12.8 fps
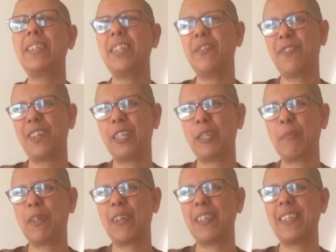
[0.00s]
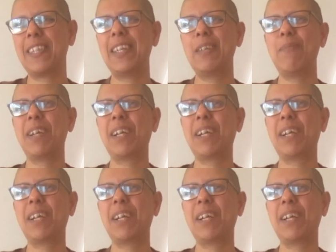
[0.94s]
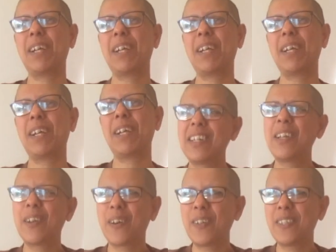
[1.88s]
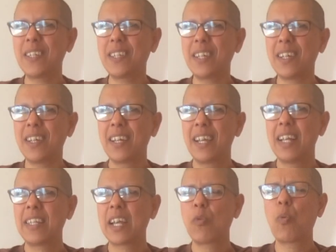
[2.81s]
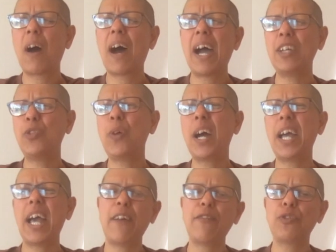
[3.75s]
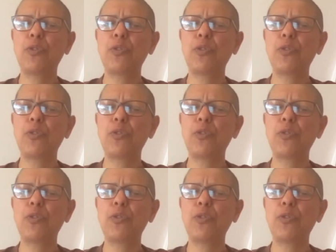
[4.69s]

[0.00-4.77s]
big difference because then it becomes like a generosity. It's like, why do I have to?